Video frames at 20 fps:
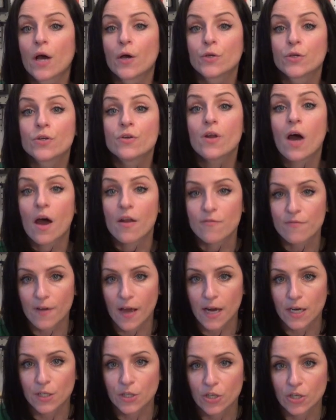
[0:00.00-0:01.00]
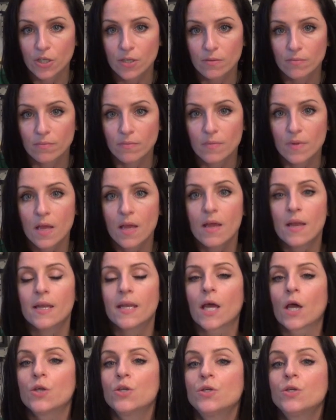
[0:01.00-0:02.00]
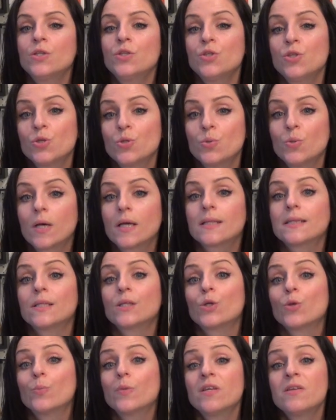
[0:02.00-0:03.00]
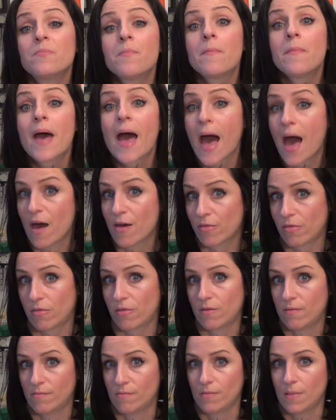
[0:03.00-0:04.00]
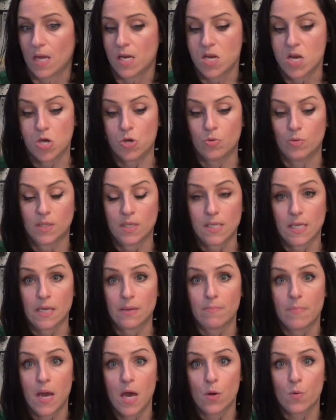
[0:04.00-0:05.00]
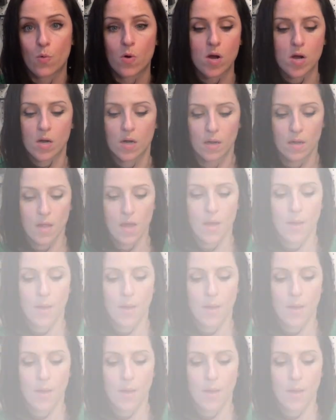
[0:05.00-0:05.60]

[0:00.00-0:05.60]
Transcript: out your knot factor, now you can do a little bit of math. I know, it's like a bad word.